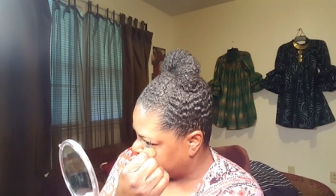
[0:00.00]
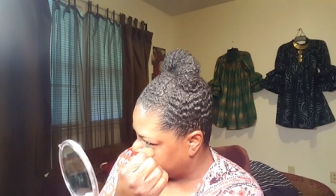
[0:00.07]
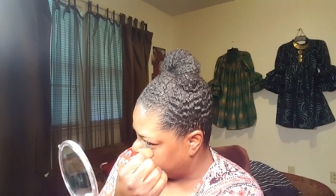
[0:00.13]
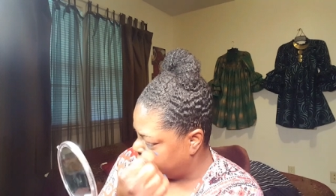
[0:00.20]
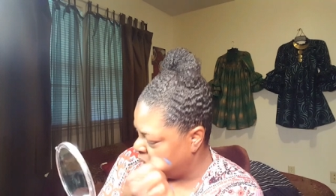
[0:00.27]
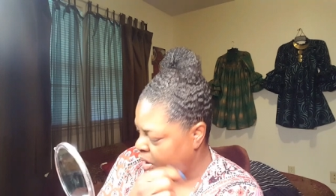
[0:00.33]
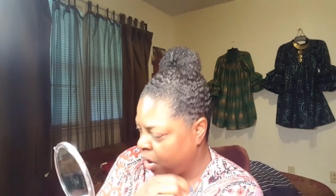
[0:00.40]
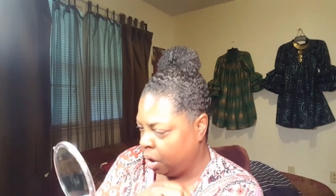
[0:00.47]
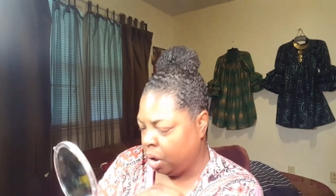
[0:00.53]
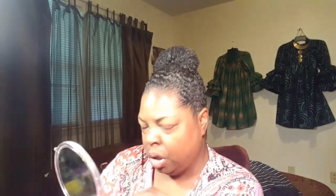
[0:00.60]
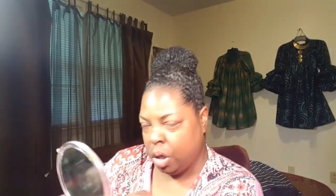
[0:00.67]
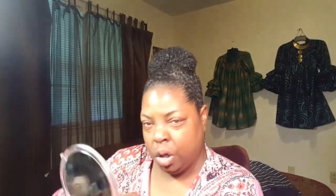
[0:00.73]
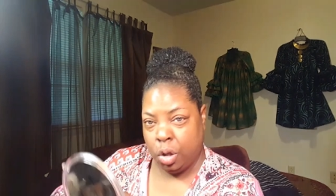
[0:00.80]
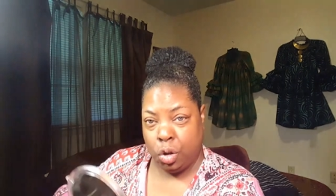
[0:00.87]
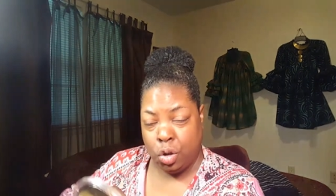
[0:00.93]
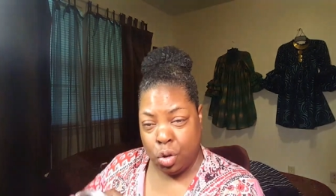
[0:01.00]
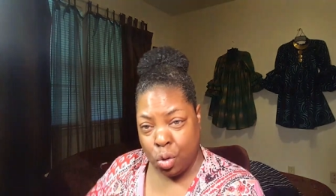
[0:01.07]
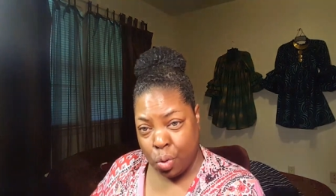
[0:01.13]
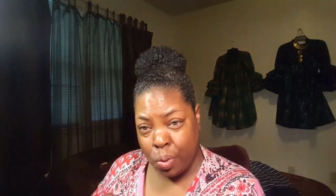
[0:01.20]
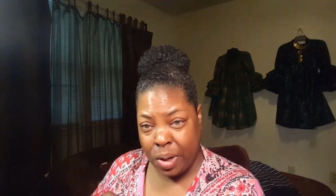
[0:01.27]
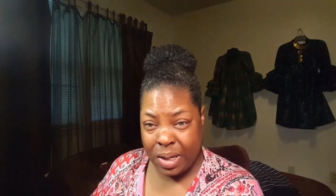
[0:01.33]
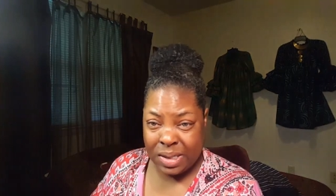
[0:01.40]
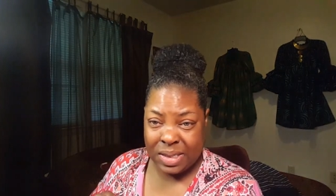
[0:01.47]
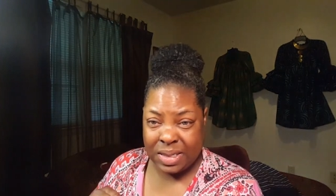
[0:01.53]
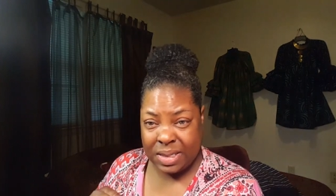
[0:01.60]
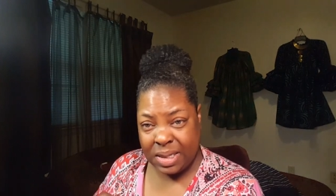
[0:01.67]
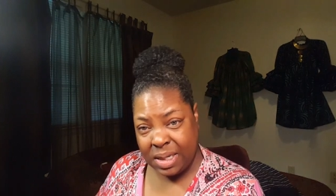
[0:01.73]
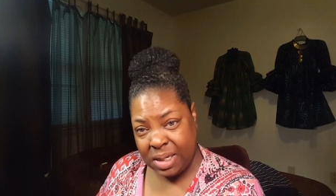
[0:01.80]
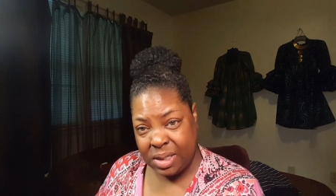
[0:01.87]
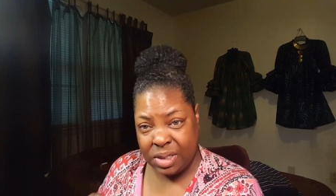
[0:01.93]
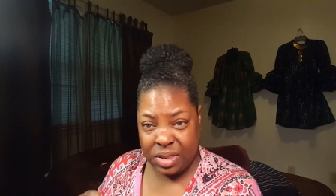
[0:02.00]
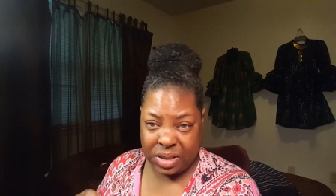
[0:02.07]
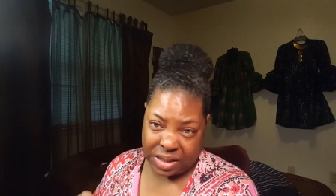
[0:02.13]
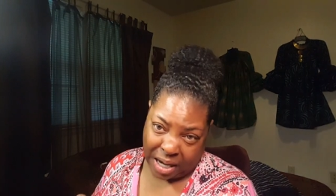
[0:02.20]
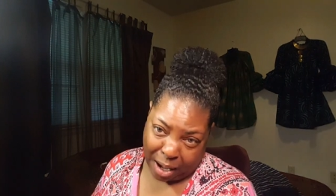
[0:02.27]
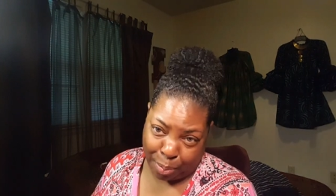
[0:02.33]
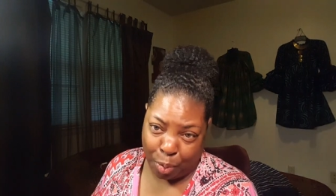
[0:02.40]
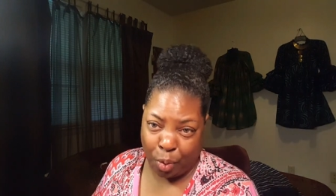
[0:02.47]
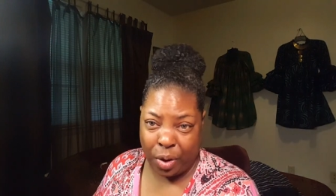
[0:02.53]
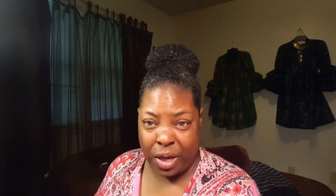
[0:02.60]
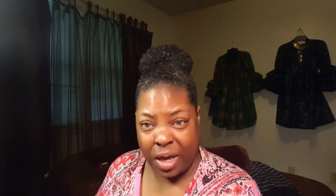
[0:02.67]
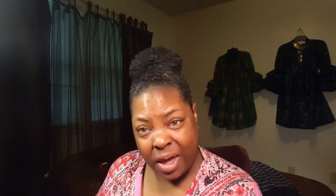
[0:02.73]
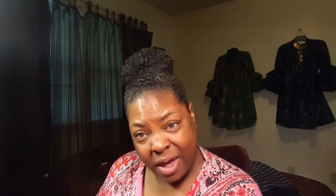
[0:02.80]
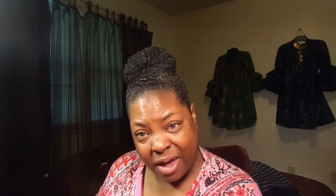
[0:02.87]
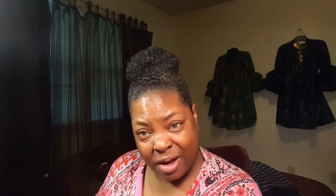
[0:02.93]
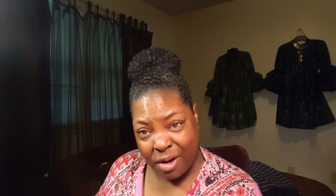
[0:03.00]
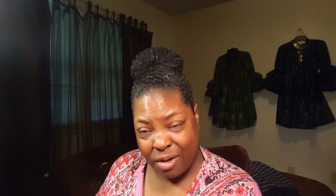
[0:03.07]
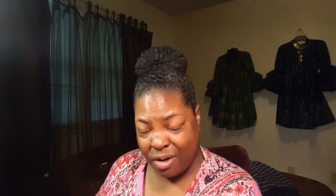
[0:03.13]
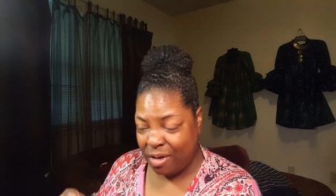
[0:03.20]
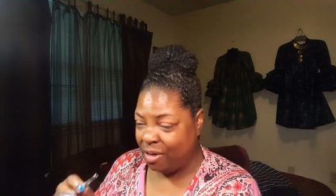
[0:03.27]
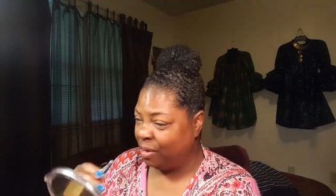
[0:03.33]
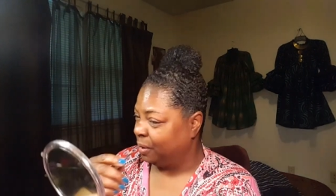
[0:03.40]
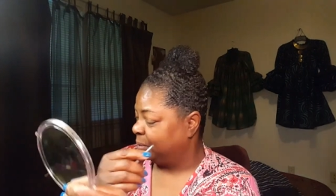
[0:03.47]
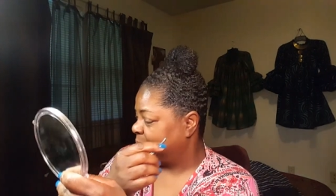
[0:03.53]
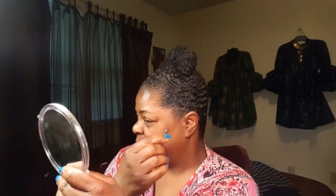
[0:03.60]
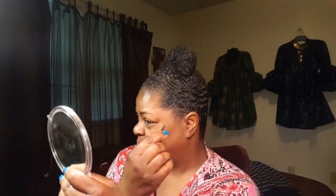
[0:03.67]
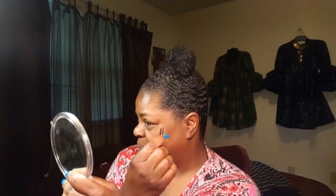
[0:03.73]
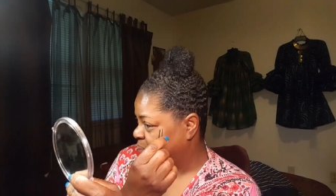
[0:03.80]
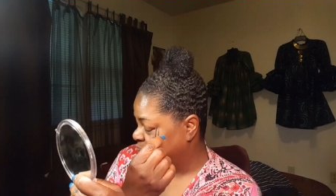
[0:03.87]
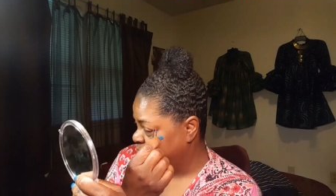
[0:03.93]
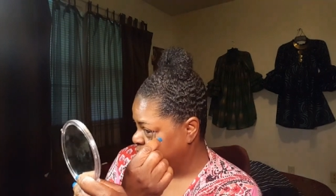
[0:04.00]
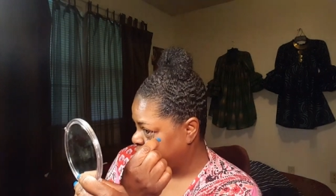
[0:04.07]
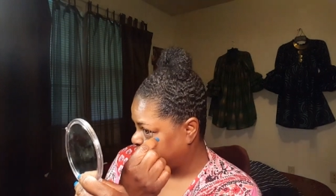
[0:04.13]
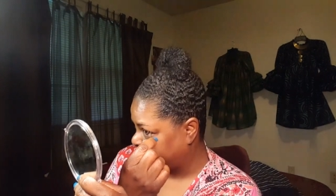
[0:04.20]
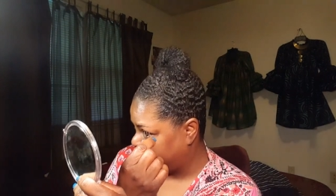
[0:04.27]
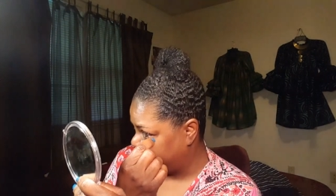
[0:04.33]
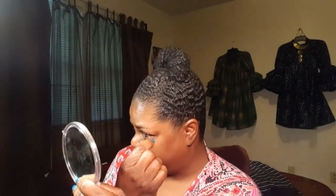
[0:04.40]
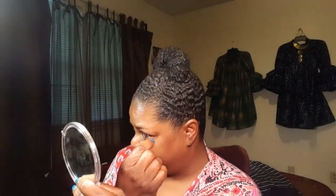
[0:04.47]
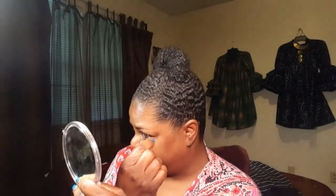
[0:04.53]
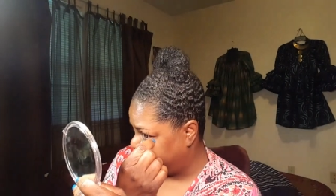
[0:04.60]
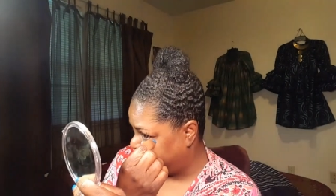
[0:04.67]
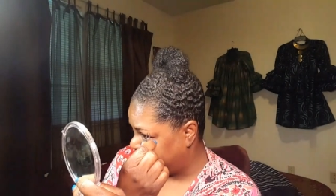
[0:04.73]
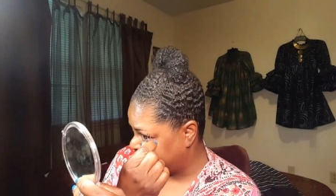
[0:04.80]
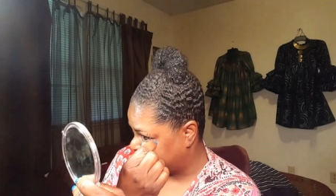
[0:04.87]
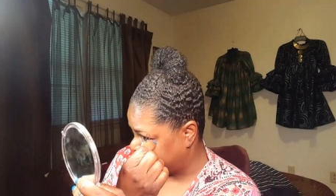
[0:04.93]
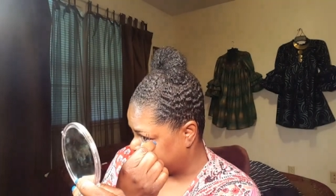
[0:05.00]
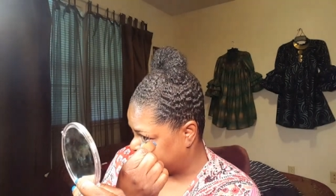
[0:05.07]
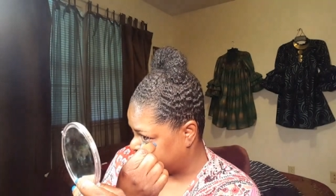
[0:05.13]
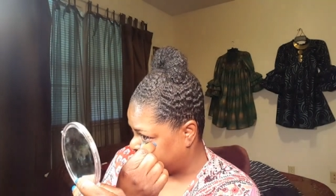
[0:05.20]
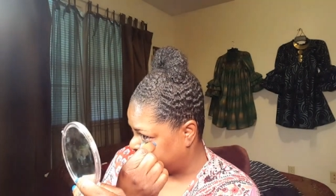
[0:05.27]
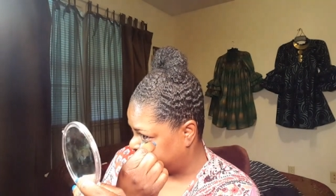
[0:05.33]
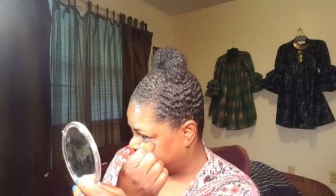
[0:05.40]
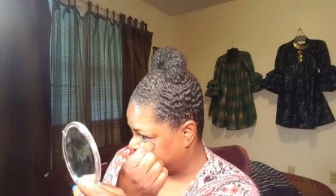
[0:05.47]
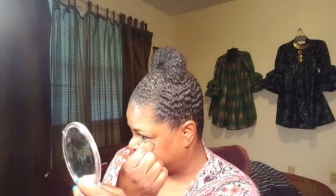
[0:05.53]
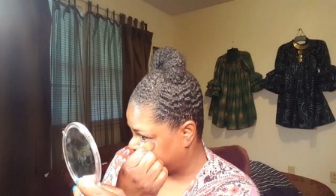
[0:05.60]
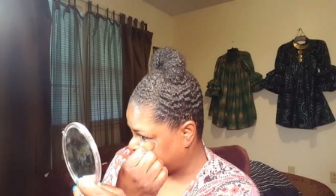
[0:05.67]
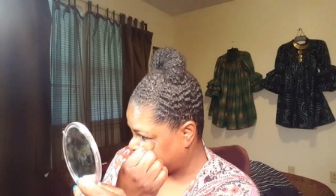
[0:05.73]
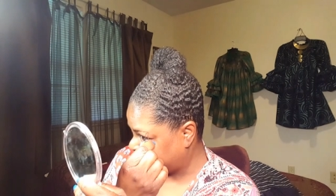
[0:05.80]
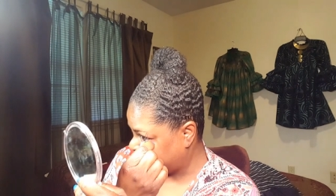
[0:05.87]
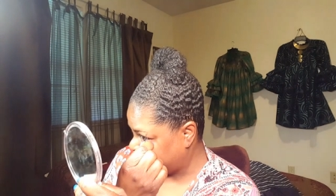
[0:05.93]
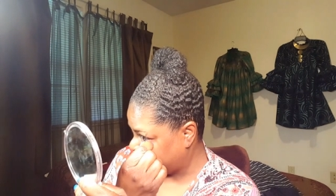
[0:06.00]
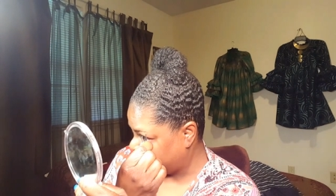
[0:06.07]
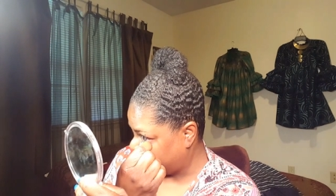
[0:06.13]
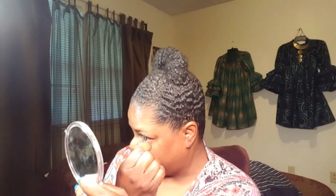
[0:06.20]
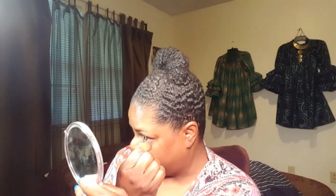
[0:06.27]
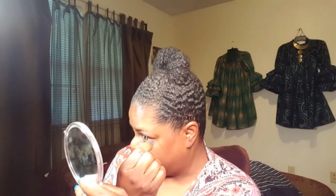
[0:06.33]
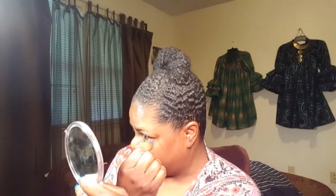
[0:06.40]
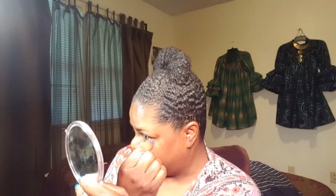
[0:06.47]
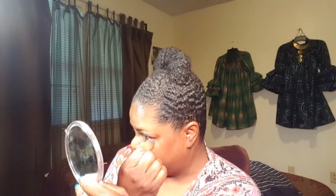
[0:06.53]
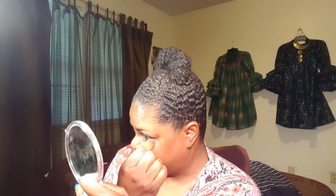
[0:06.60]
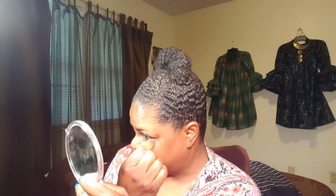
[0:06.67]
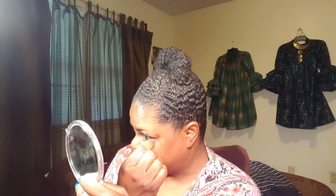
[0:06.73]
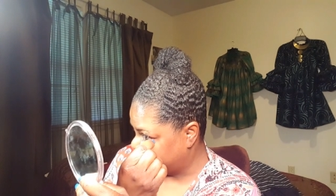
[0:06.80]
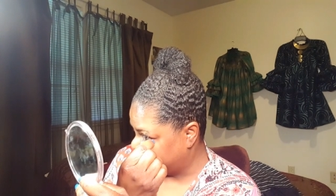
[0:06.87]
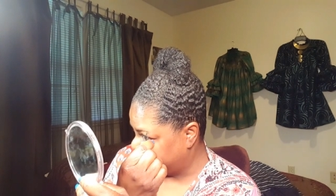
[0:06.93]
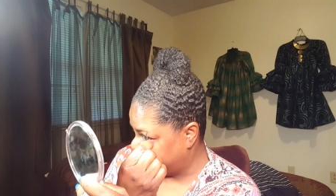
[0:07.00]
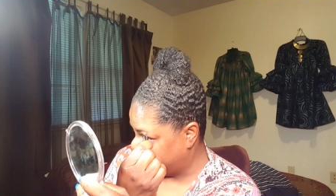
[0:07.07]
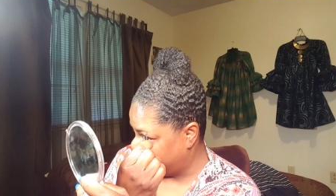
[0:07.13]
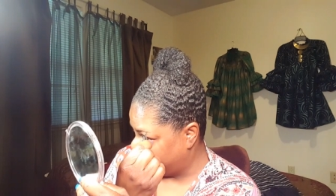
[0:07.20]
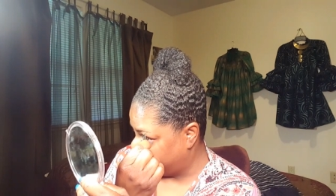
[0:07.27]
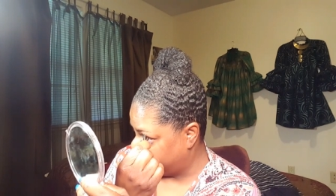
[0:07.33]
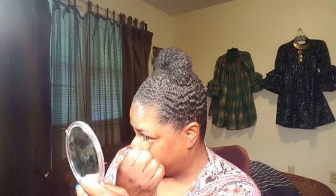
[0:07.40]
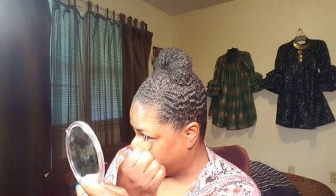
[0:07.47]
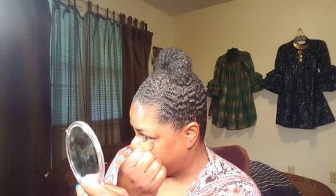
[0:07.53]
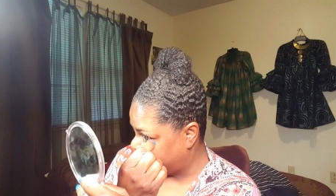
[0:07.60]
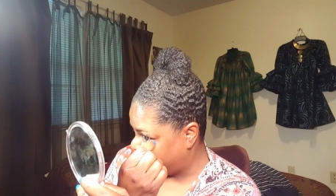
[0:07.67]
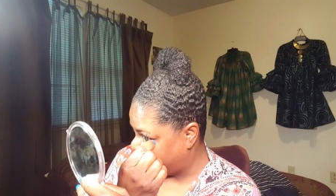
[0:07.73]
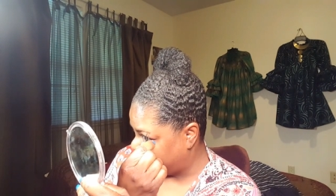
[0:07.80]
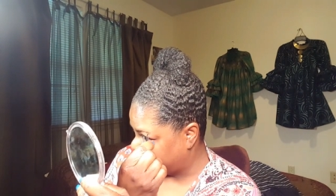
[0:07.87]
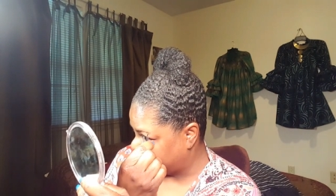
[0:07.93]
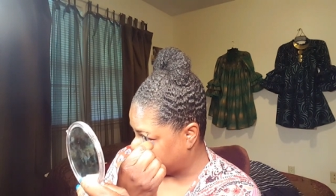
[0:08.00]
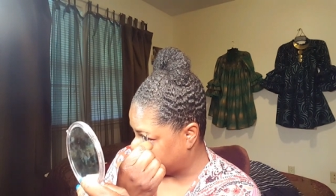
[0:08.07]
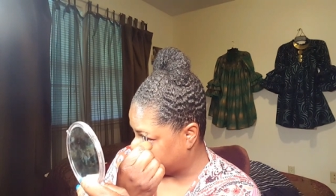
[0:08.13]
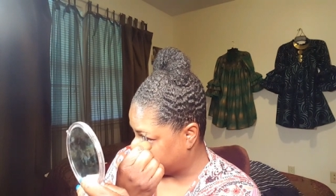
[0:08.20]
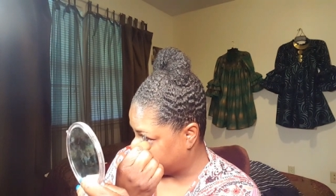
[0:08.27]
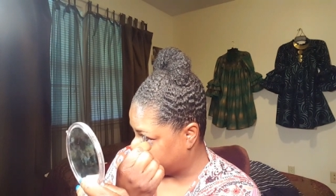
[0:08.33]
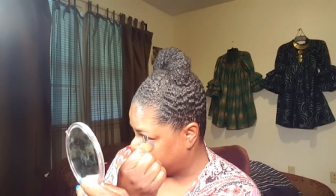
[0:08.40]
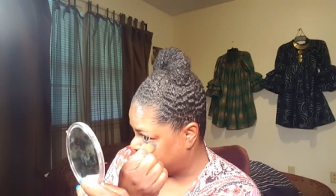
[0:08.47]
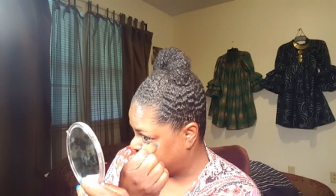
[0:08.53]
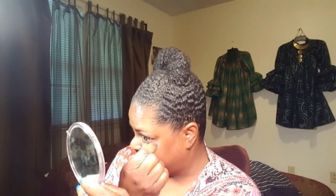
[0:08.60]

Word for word: to UNC Chapel Hill University. So she'll be going there in August